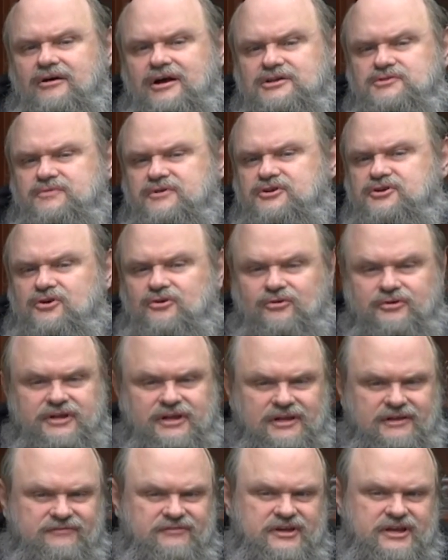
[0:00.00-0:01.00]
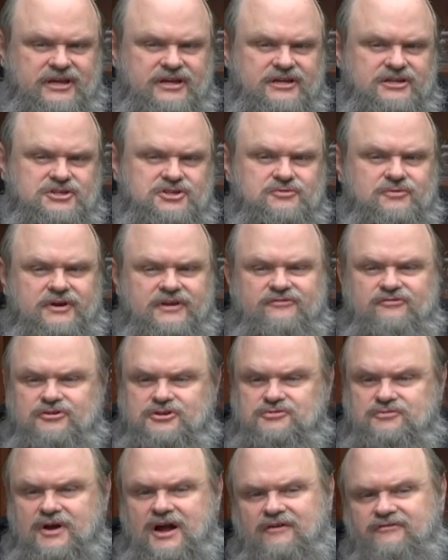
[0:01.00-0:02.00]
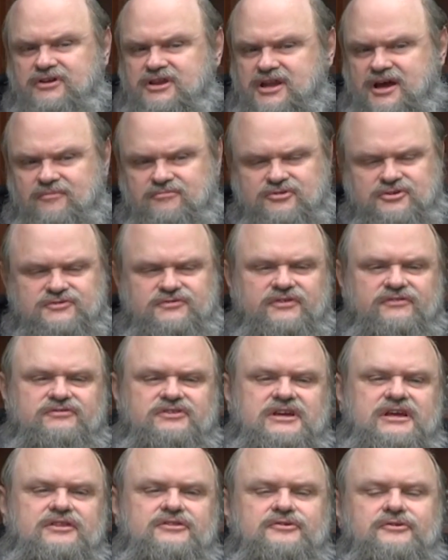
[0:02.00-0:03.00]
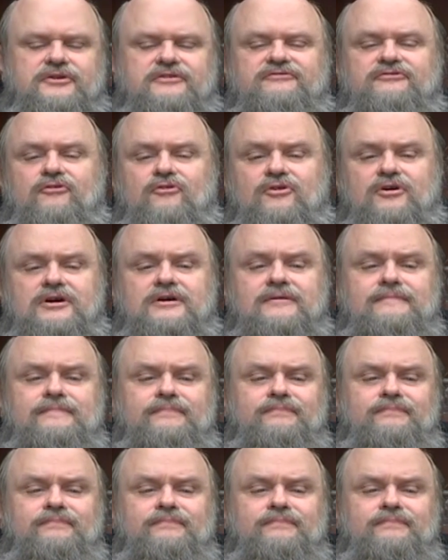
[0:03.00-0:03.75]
as we're told in Leviticus 24:12 and Numbers 15:34.